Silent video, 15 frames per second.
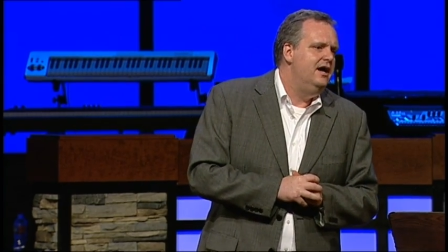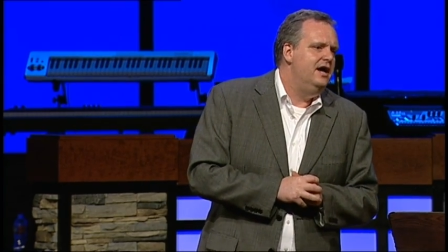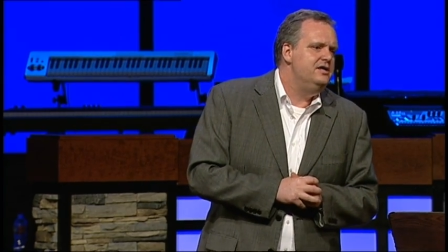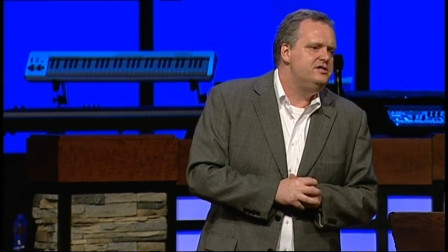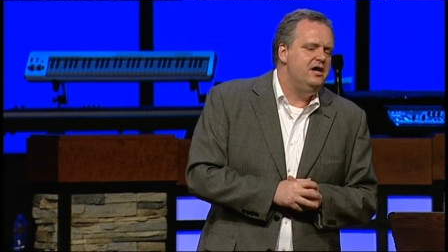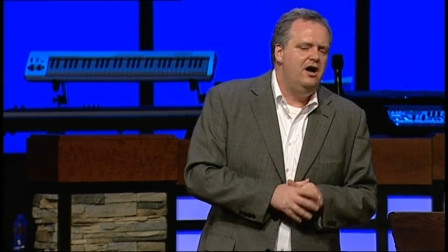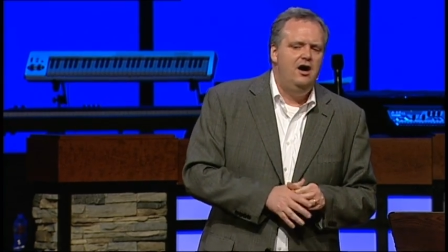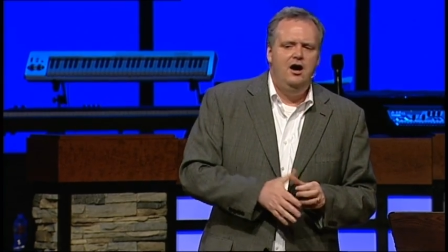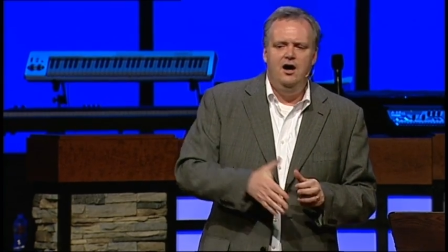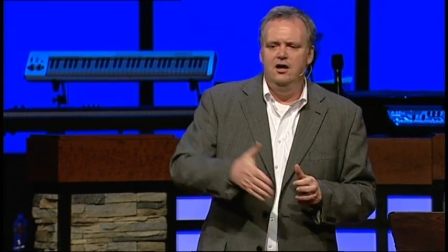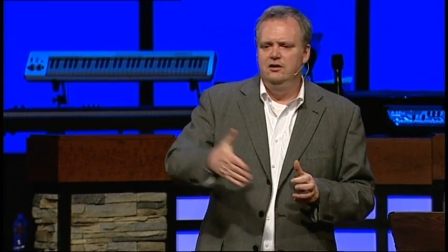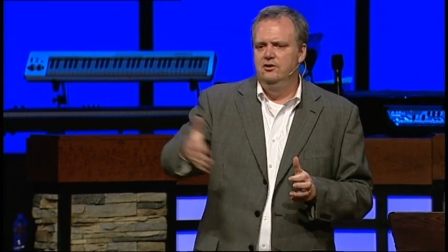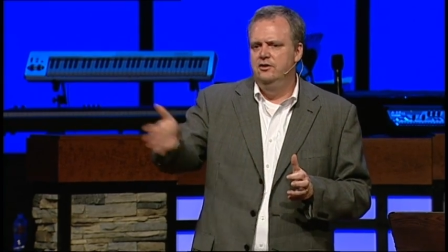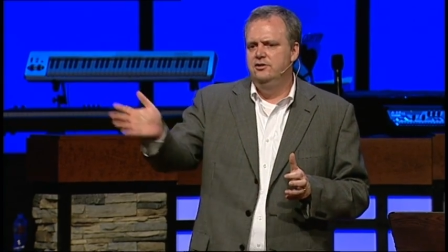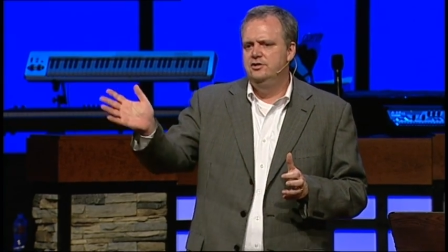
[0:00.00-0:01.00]
and say, ah, oh,
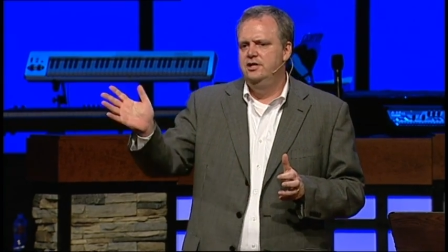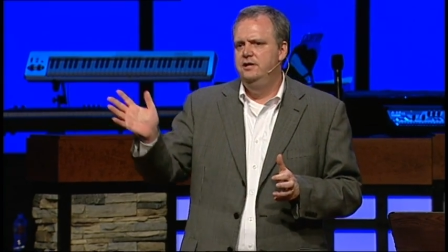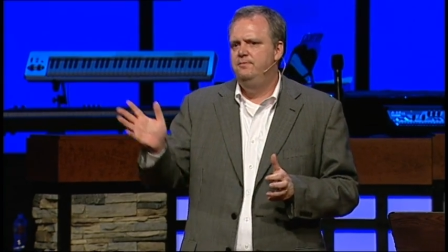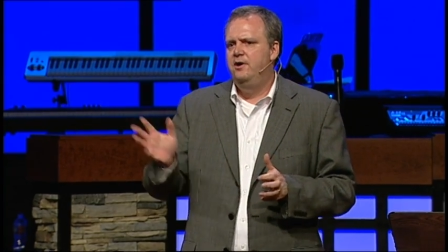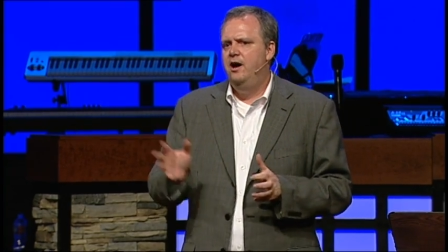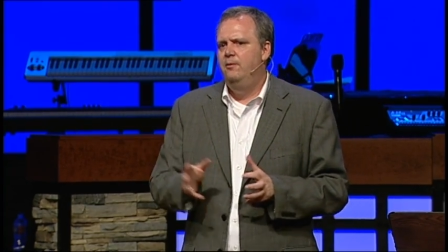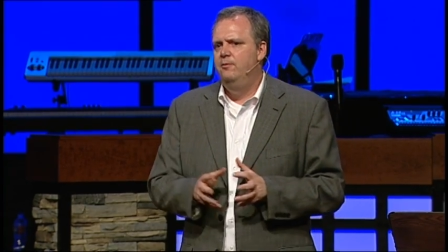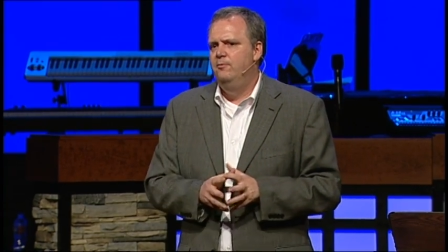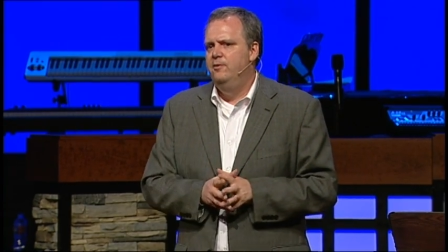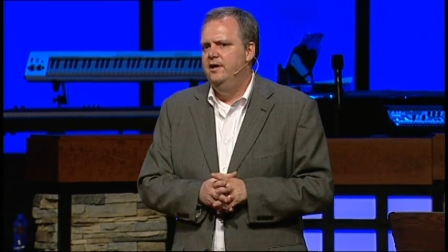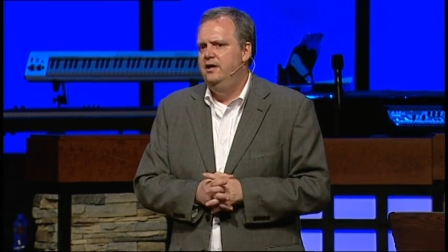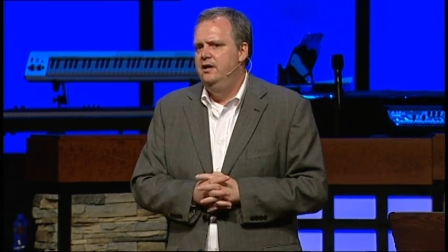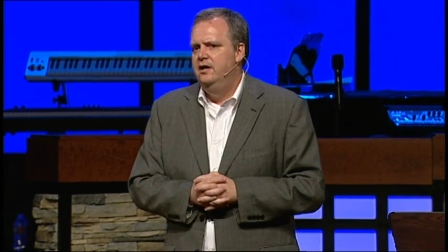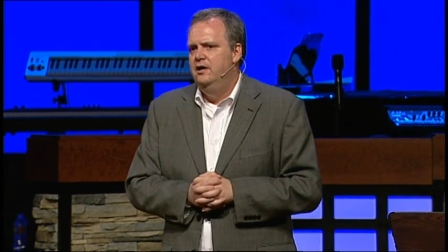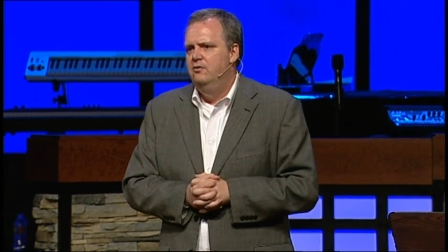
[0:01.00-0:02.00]
look, she
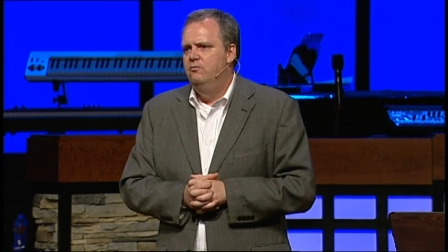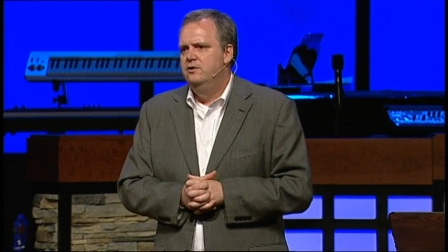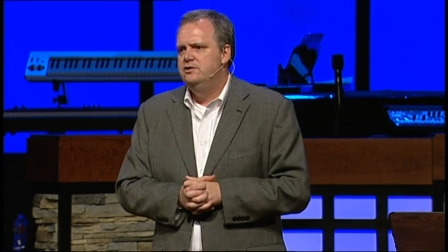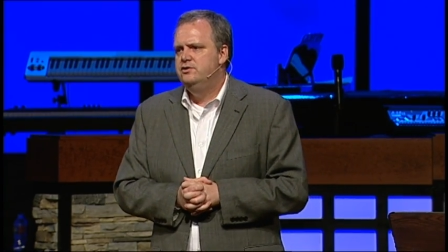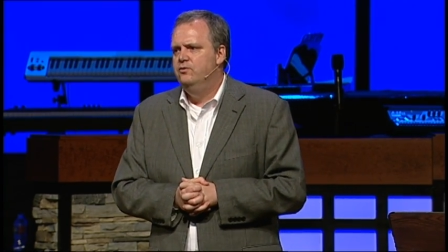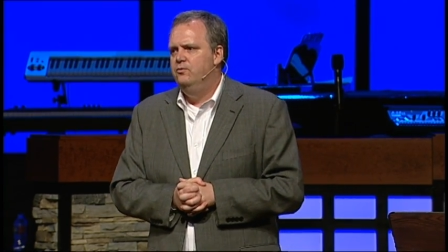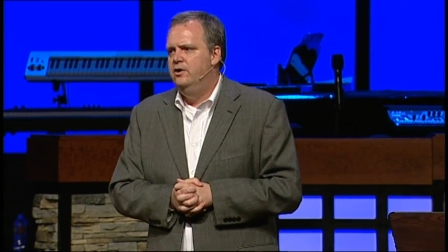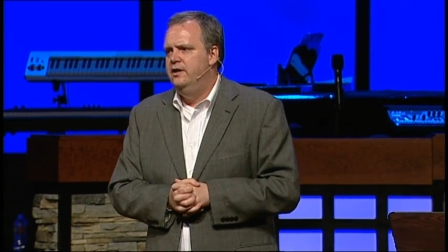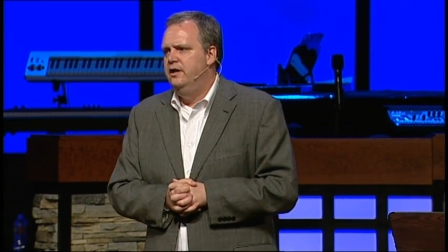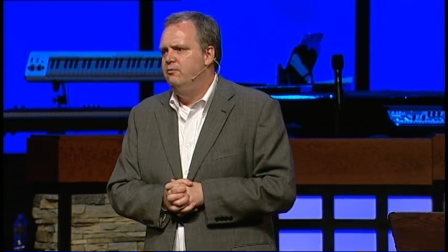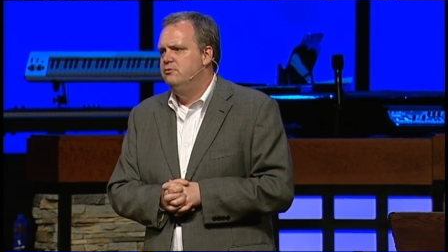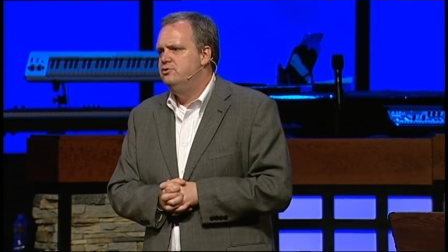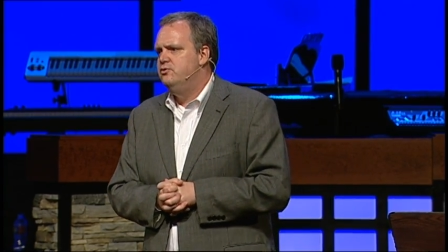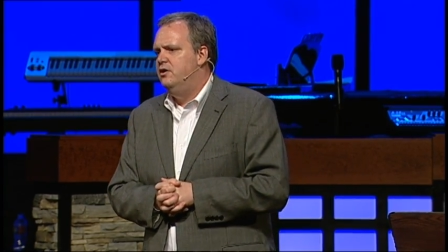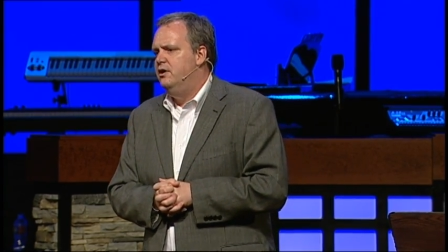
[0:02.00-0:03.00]
probably was the one that
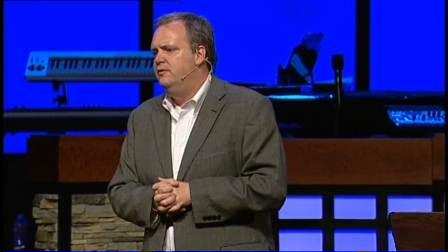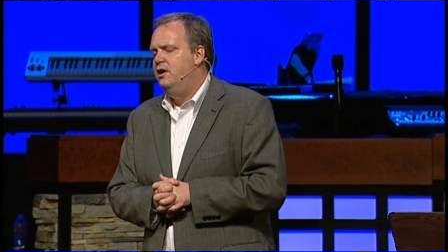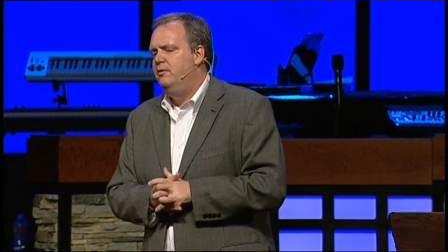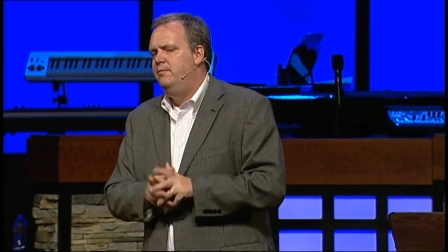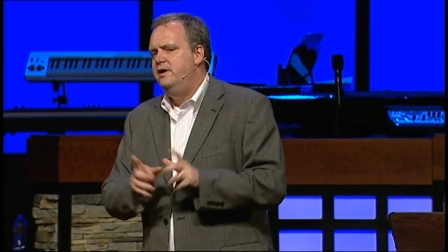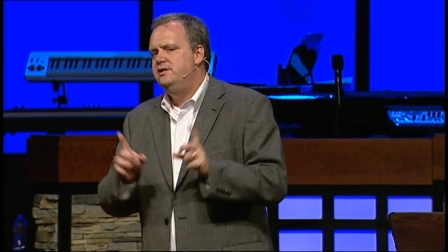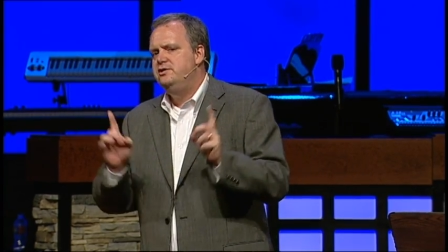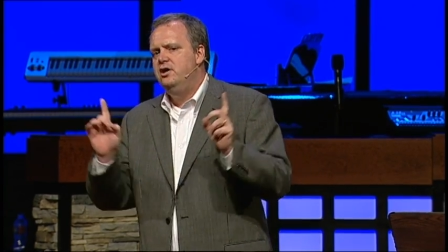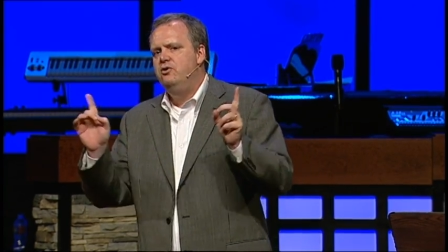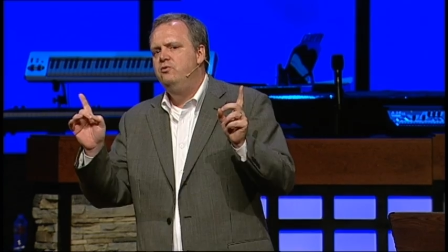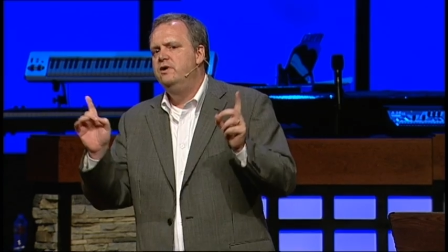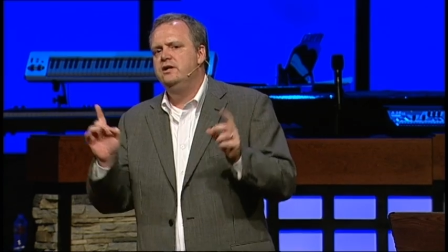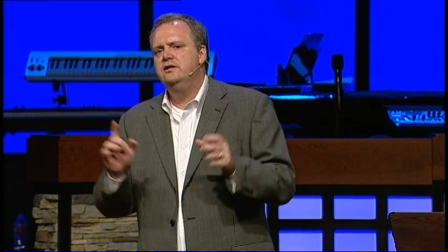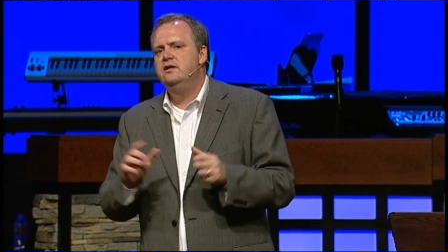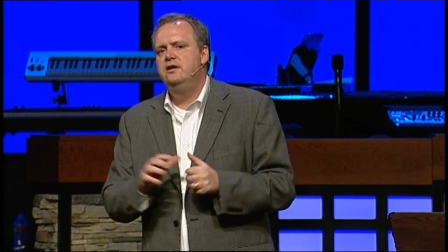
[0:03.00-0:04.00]
was wrong. Don't be so
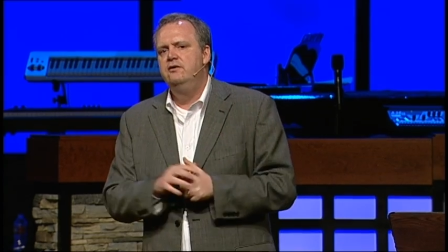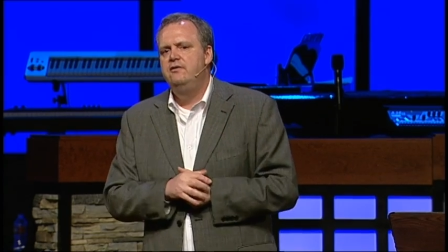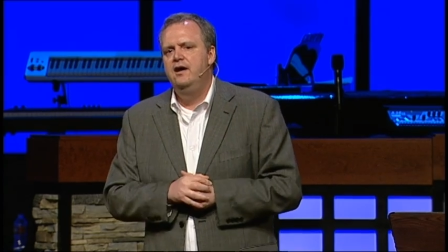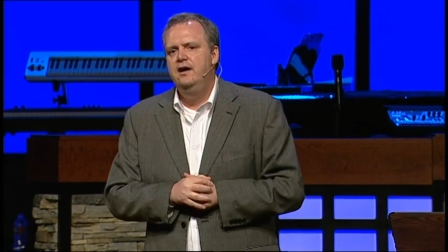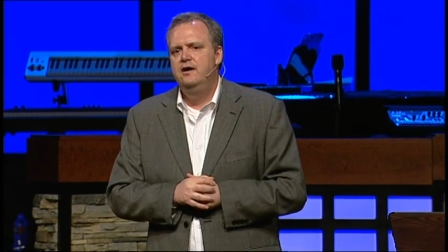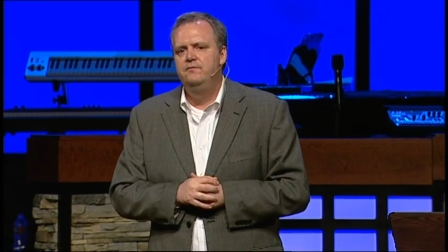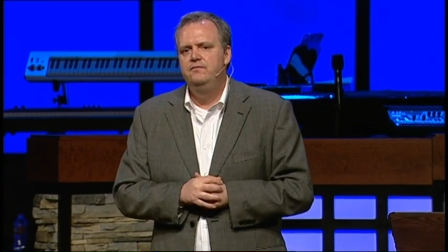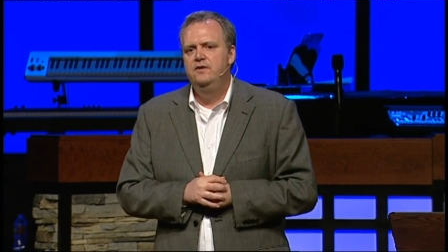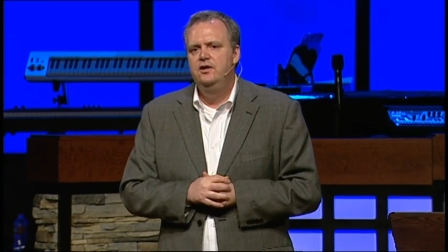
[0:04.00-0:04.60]
quick to do that.